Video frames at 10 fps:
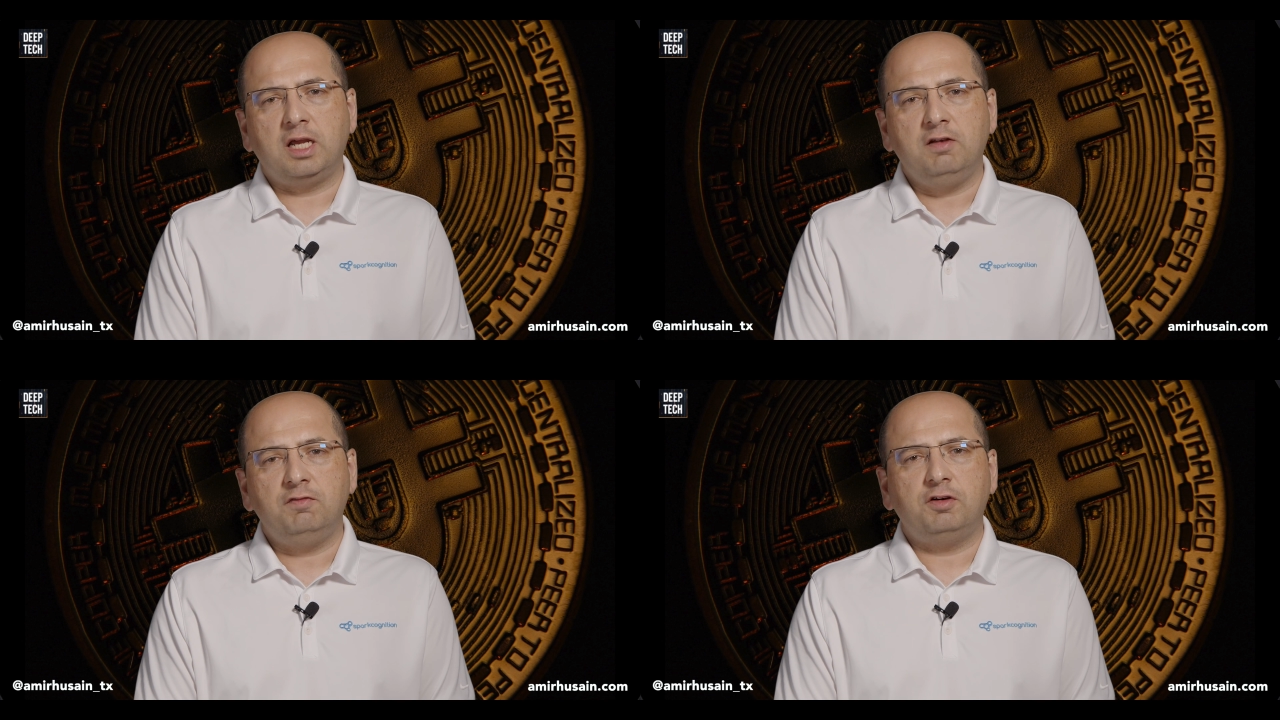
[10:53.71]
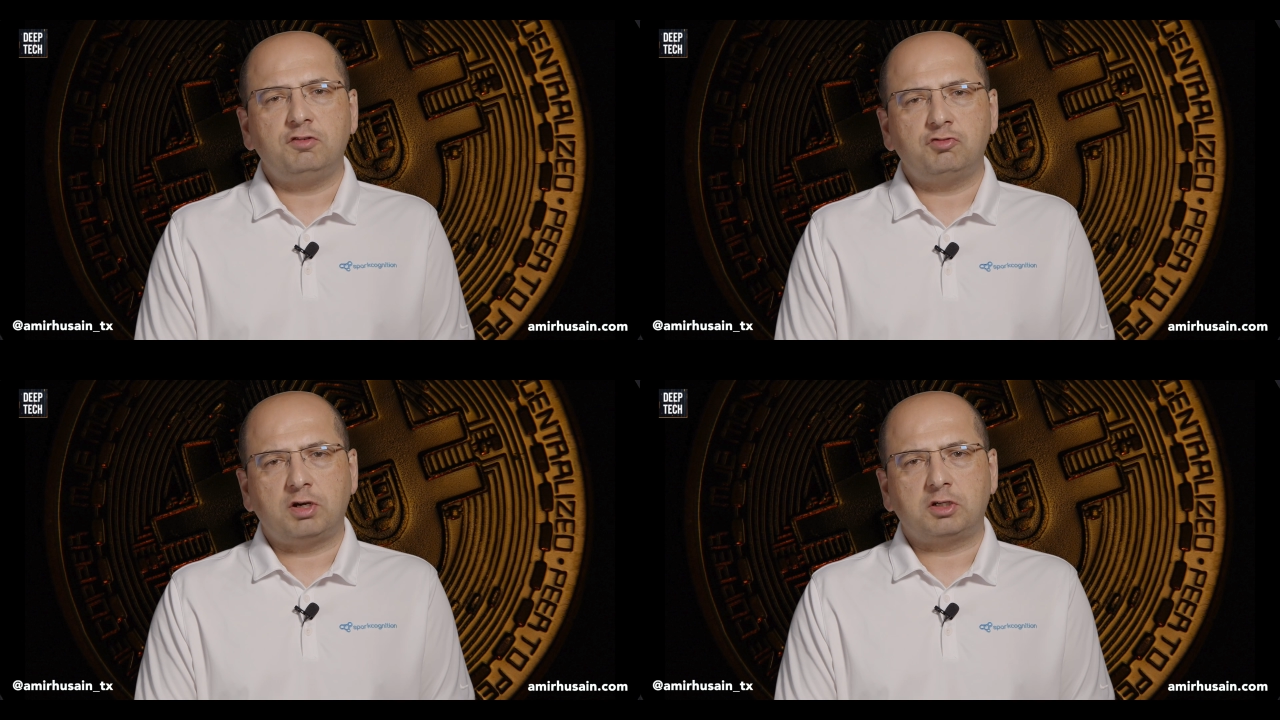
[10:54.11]

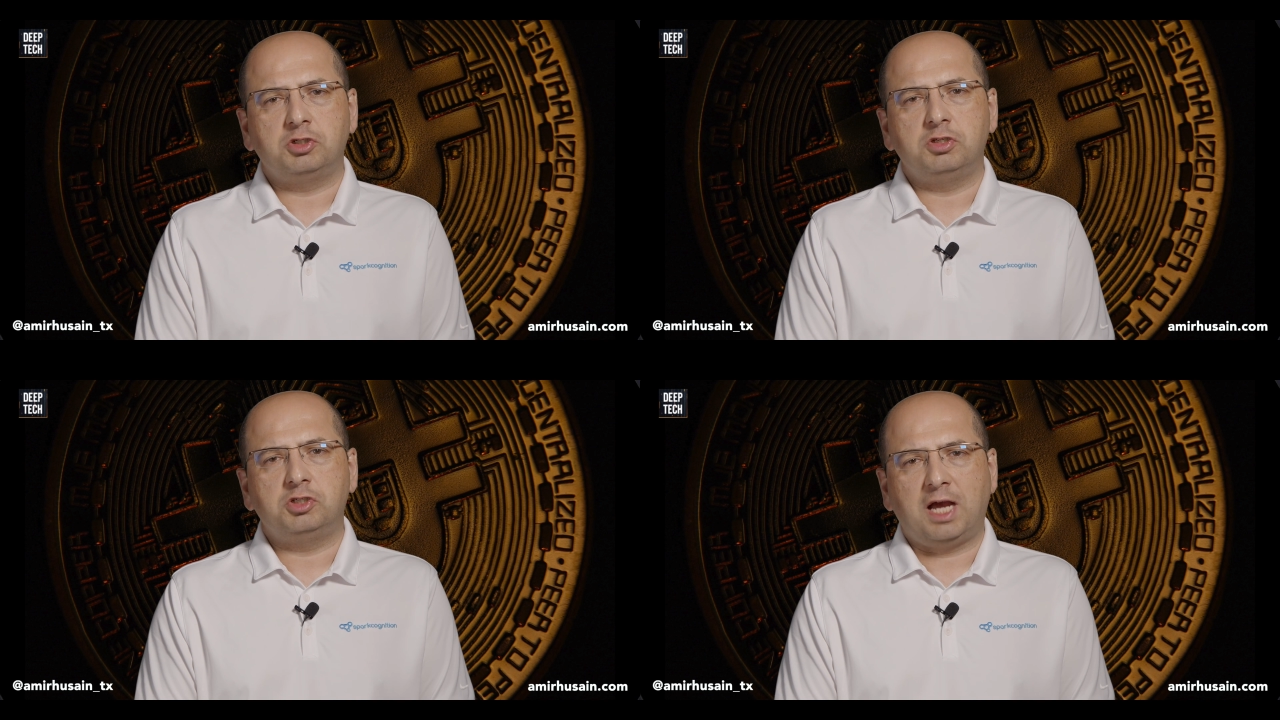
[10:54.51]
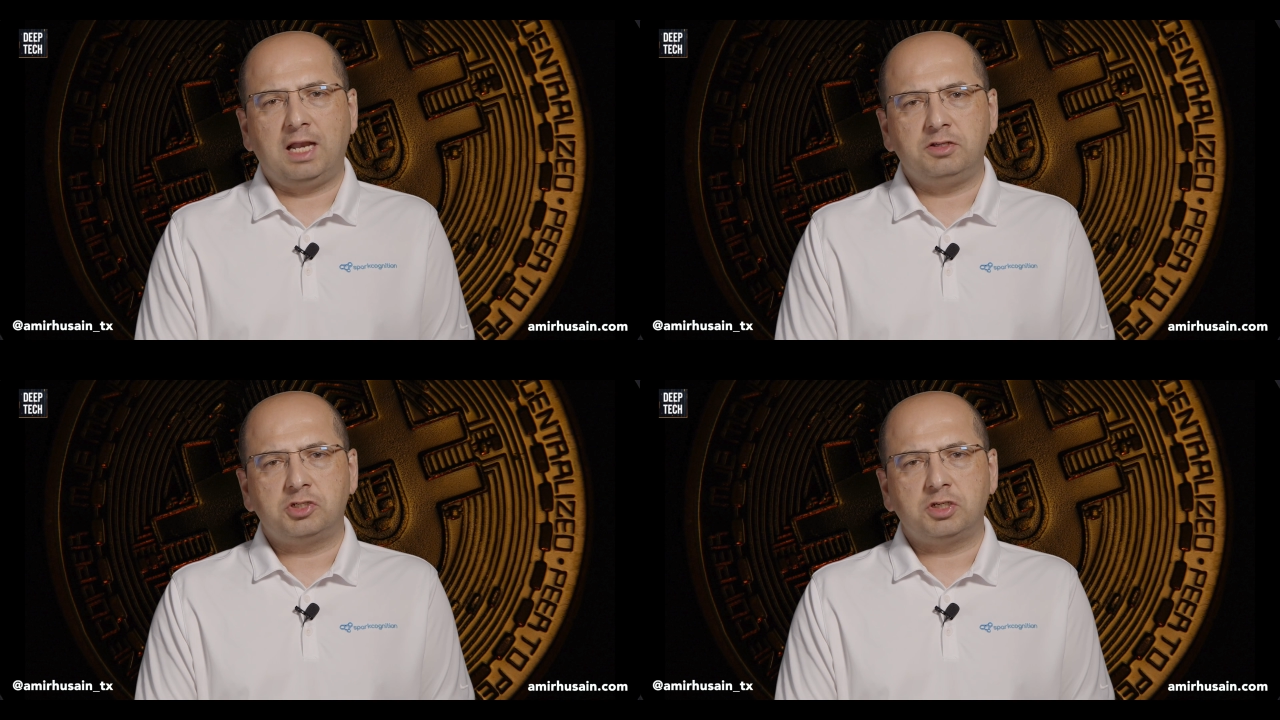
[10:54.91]
infrastructure
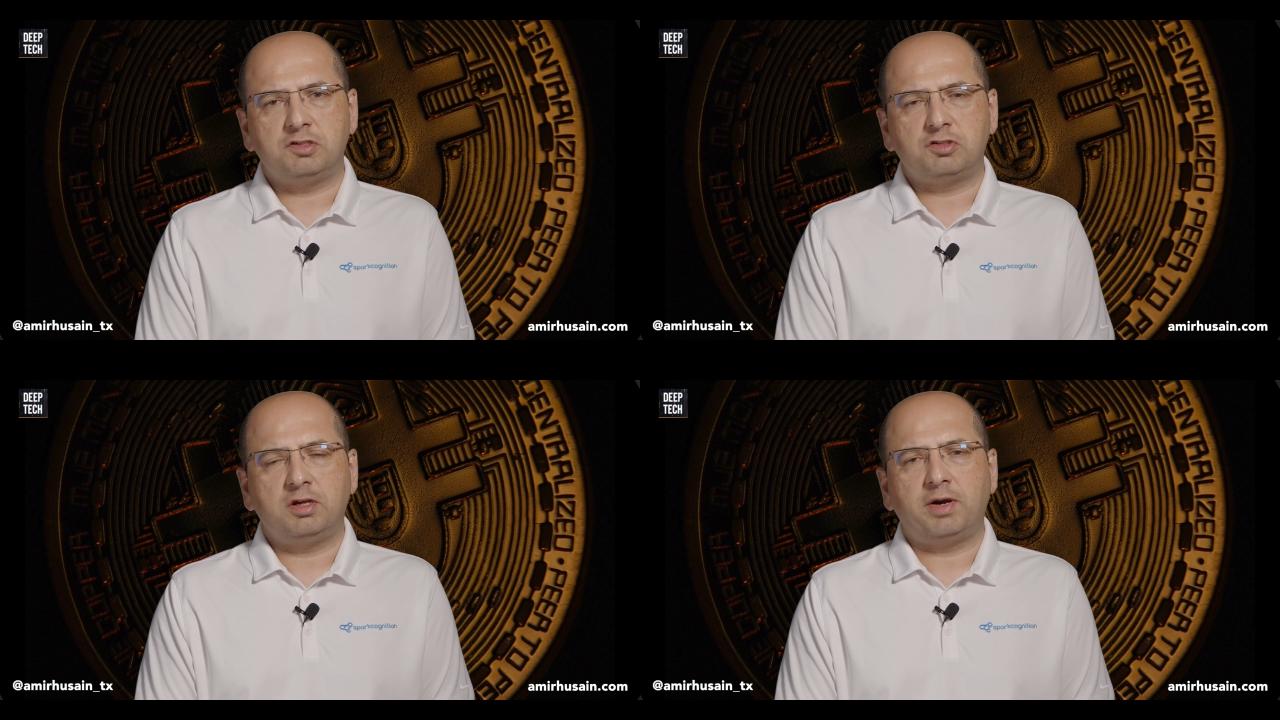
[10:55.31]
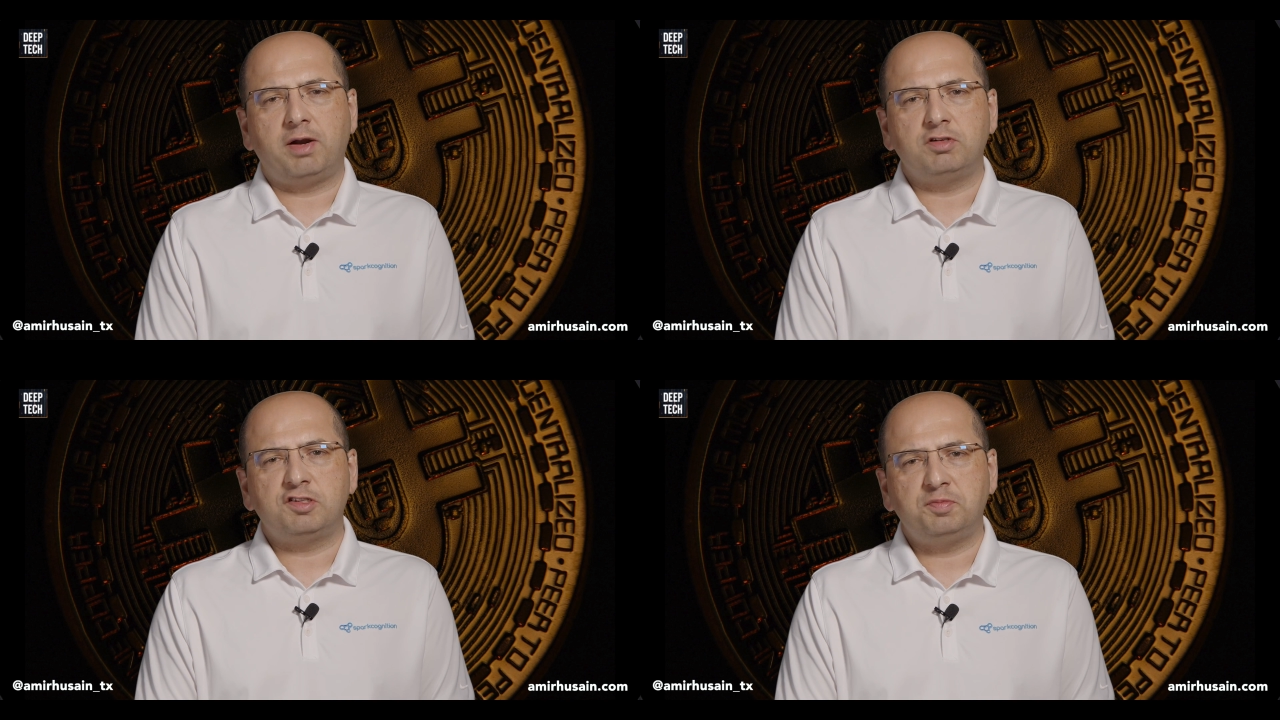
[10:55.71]
challenges
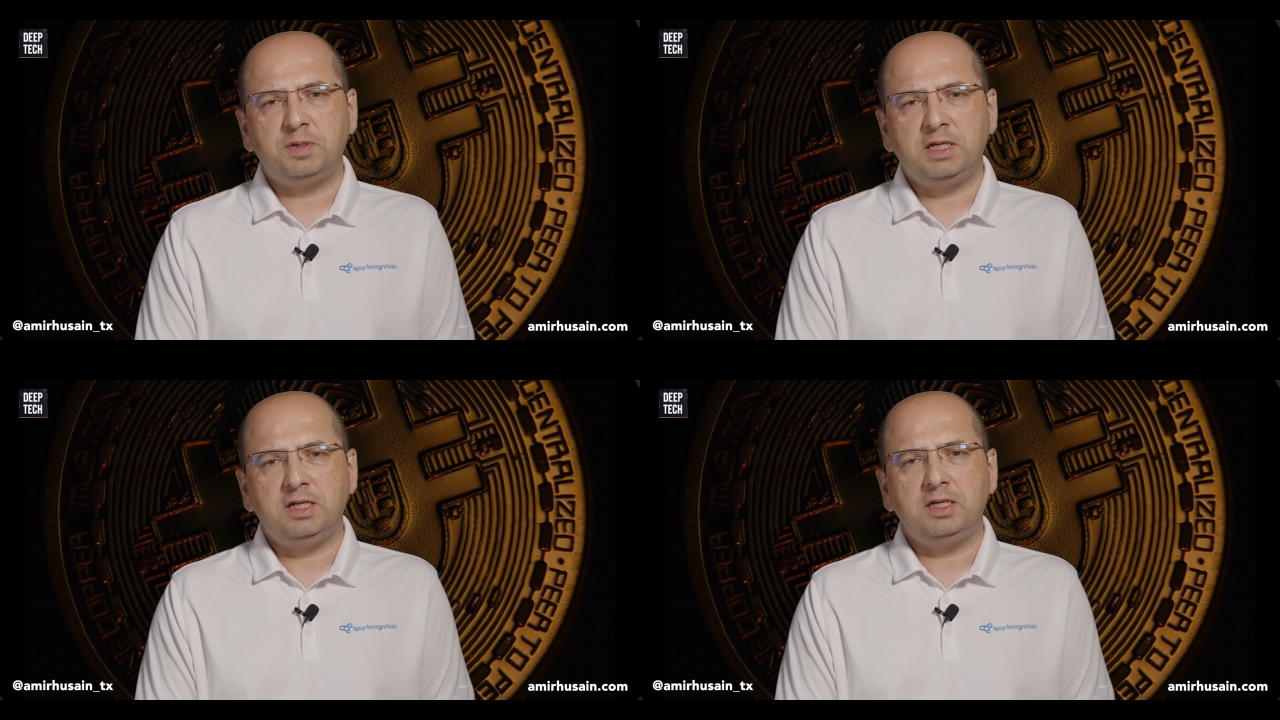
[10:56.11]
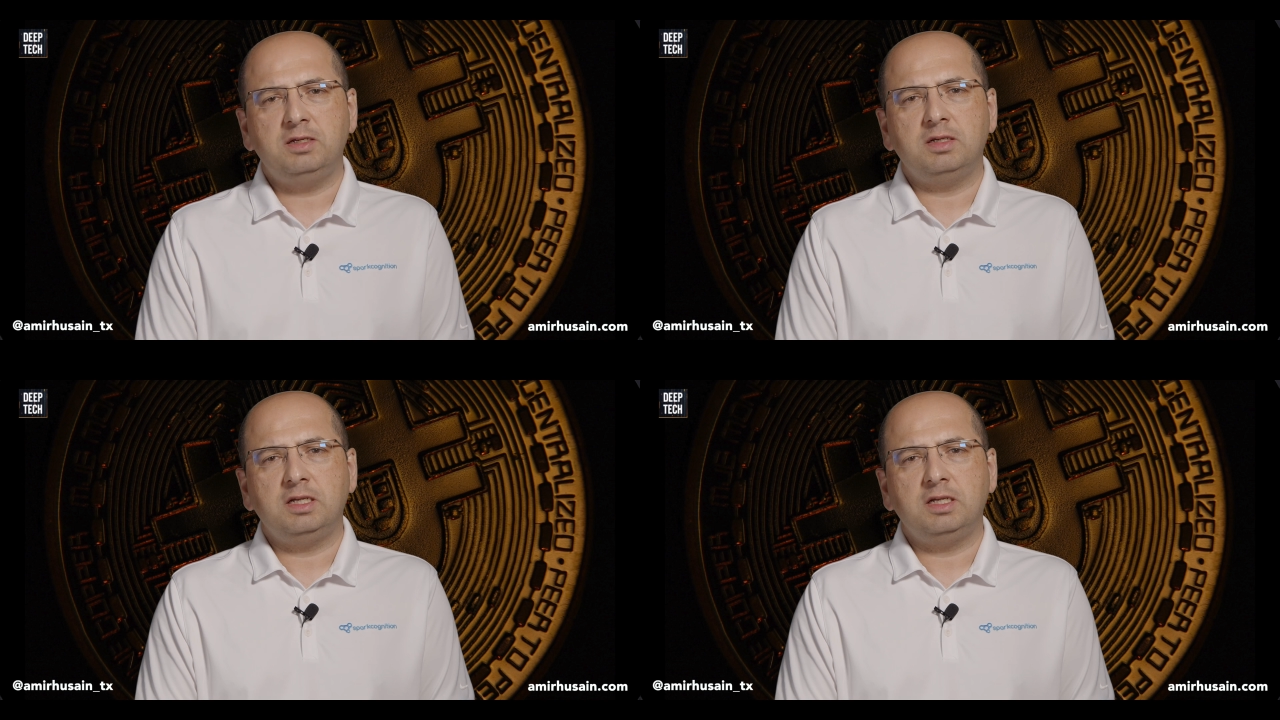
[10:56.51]
around speed,